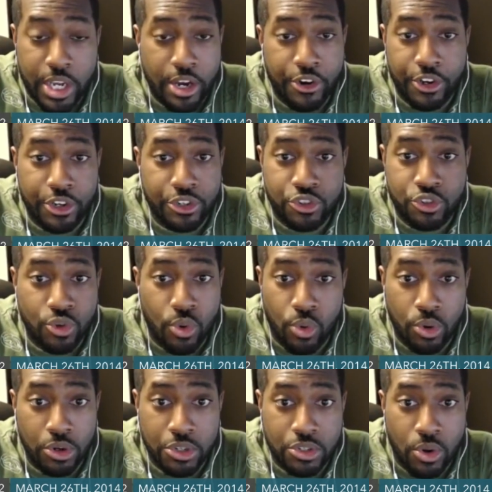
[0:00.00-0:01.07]
carrier
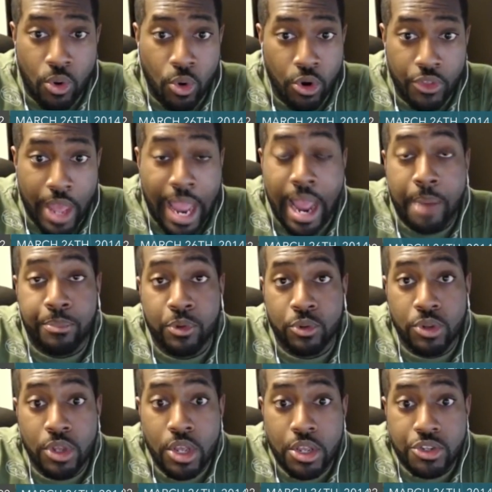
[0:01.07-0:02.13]
stores or the
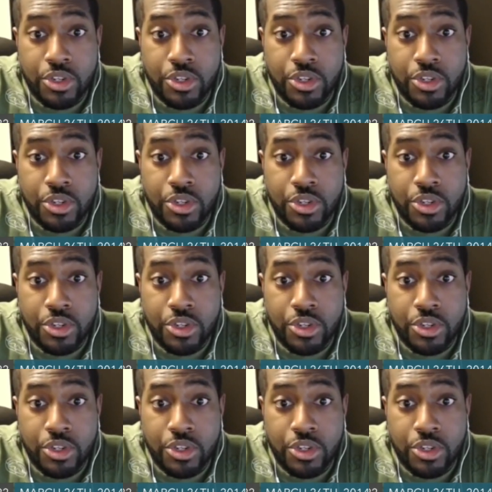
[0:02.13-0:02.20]
Apple